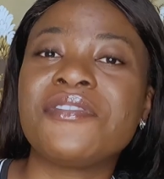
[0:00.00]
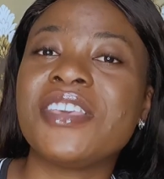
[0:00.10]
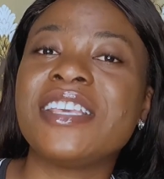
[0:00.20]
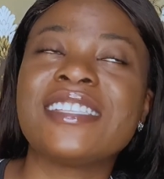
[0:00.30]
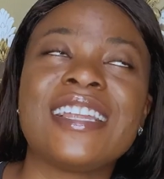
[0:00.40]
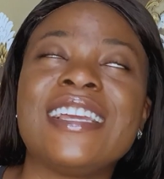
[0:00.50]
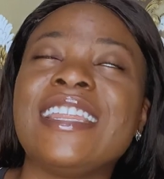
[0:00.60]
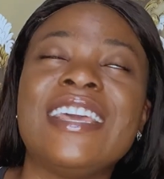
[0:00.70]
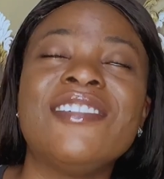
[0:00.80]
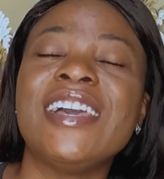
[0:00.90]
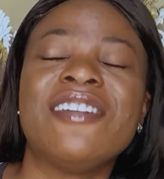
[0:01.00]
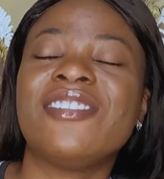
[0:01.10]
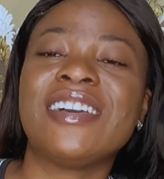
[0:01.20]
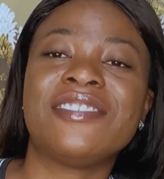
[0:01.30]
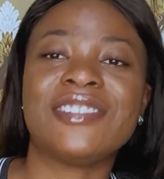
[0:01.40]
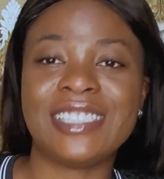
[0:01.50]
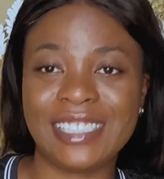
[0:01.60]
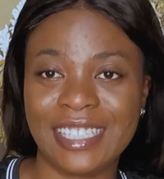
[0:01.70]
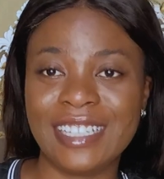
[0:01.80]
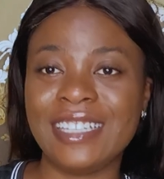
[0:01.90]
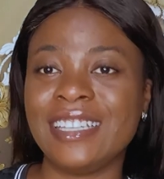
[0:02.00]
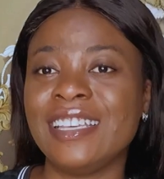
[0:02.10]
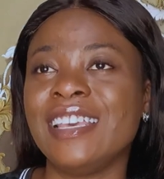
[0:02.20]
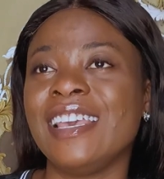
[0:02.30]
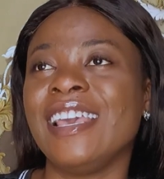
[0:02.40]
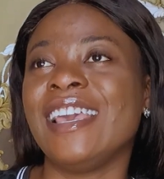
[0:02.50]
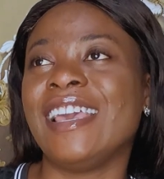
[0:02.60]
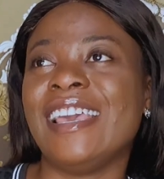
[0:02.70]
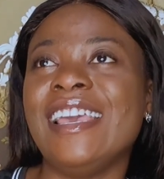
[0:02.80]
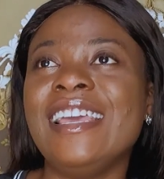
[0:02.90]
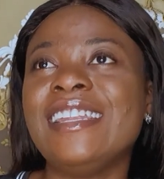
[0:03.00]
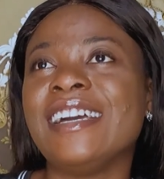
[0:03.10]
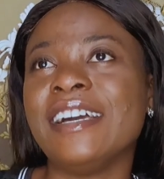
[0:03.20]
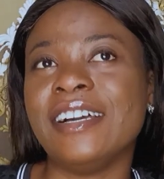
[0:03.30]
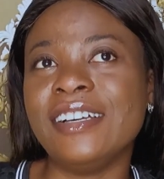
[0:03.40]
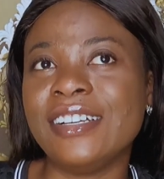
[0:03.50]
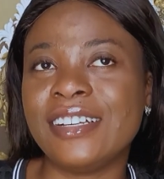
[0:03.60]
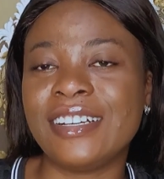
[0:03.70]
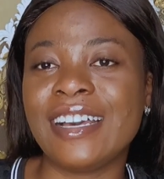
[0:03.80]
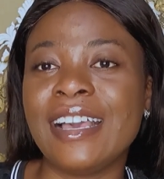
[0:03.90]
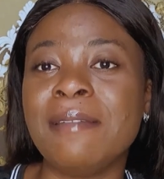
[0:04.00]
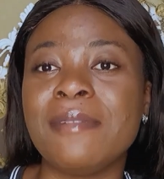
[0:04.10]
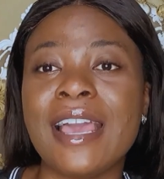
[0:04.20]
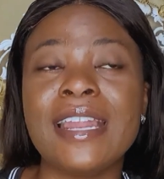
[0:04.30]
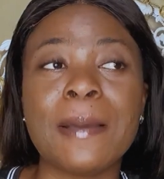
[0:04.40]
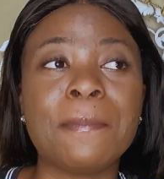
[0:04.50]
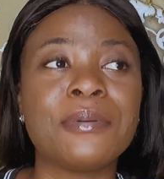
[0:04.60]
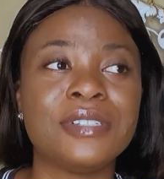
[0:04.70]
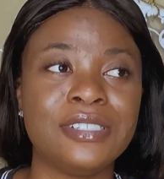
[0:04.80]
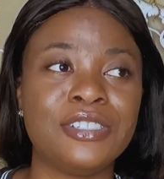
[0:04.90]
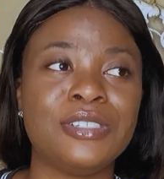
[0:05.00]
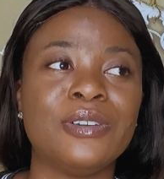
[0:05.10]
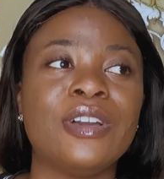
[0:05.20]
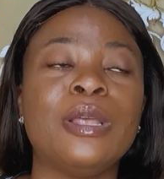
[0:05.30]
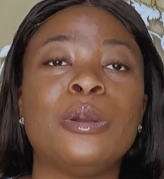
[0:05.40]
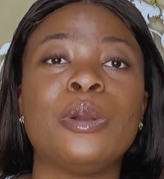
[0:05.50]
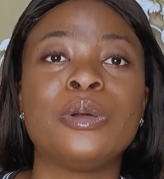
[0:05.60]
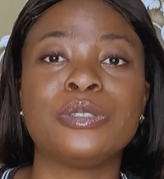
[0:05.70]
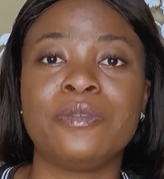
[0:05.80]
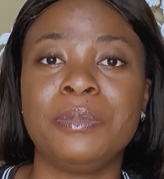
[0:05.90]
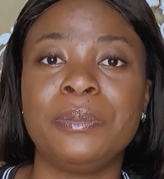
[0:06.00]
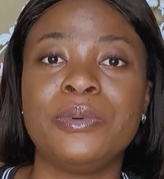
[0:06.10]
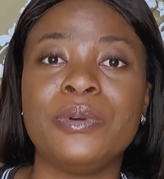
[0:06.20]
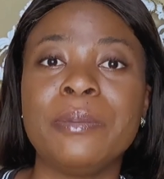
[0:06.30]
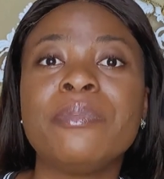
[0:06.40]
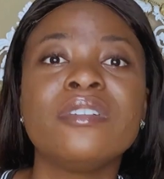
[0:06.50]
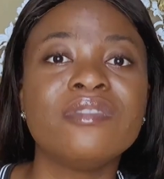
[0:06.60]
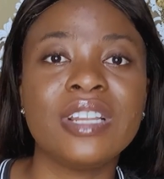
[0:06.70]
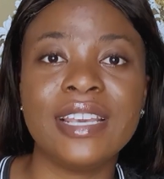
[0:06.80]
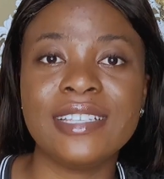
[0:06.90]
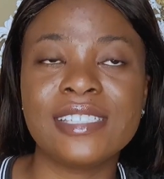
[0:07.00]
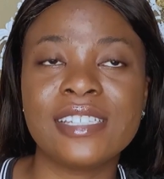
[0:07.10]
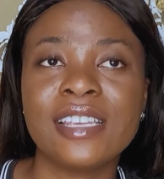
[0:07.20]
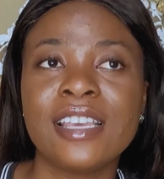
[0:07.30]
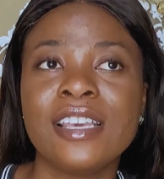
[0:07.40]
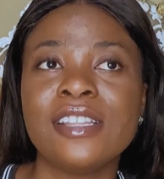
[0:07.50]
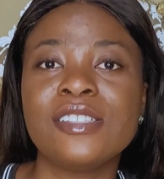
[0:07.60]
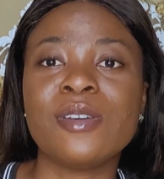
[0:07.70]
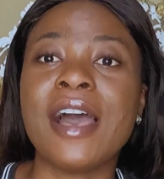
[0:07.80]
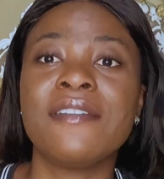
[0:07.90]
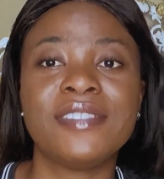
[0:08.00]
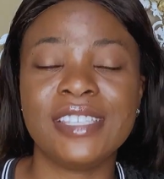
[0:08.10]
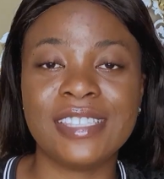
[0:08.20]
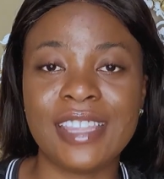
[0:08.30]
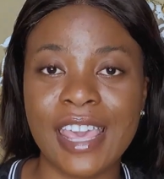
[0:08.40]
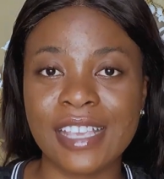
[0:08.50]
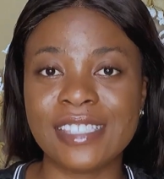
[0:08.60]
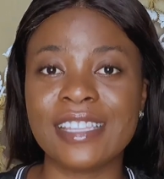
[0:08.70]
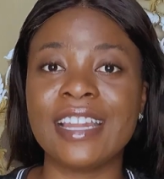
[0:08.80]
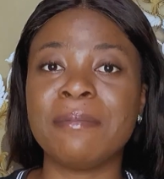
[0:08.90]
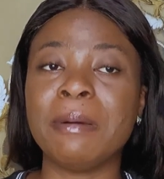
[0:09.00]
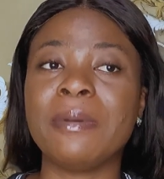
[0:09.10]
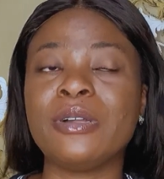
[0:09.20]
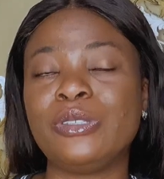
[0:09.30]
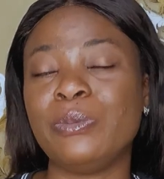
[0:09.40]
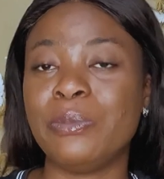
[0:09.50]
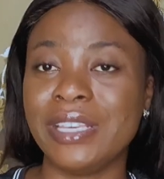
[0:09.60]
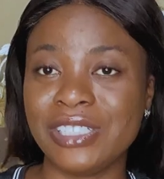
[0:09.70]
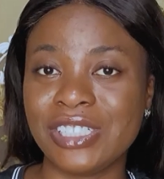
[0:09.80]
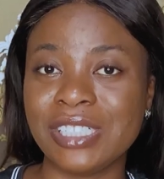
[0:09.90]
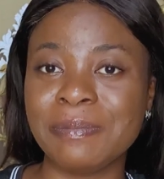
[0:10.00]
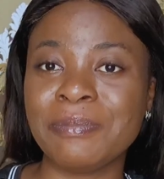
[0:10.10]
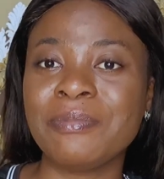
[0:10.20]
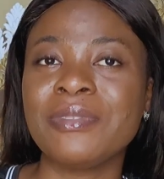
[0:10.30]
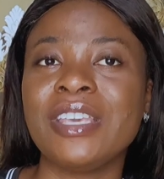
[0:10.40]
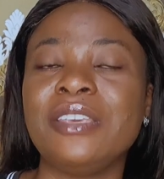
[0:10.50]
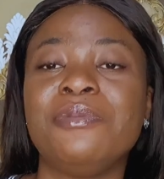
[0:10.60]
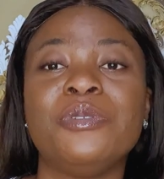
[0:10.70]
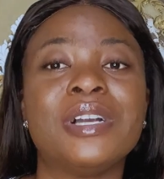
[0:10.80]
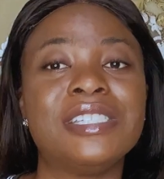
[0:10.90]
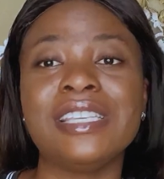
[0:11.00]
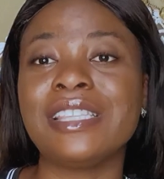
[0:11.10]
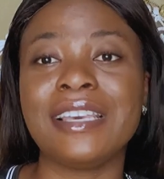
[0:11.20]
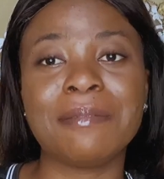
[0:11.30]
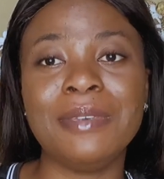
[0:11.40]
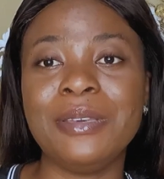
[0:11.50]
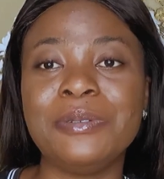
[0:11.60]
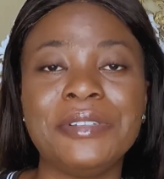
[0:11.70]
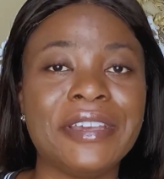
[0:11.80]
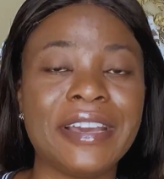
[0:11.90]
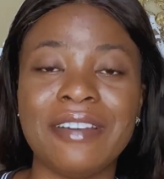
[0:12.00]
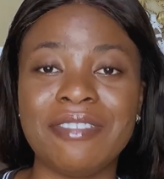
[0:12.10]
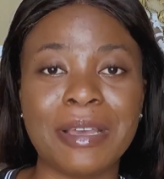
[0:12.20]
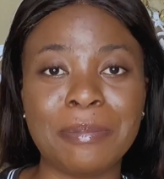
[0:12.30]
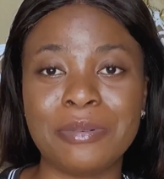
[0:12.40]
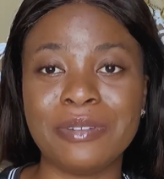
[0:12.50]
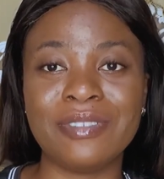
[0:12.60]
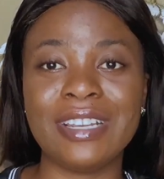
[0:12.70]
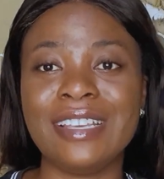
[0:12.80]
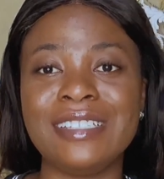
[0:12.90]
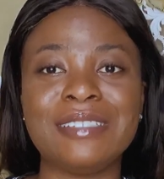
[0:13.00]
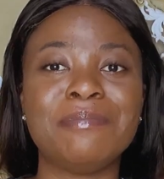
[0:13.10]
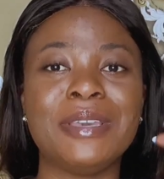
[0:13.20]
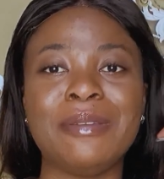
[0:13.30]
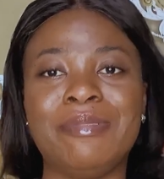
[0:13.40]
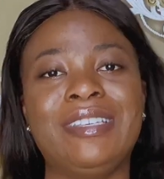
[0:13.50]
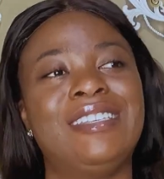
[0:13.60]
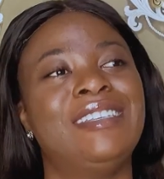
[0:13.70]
things that I never ever did, and I'm pretty sure a lot of people were privileged to have these things that I'm about to mention. If you are just like me who didn't have that privilege, baby,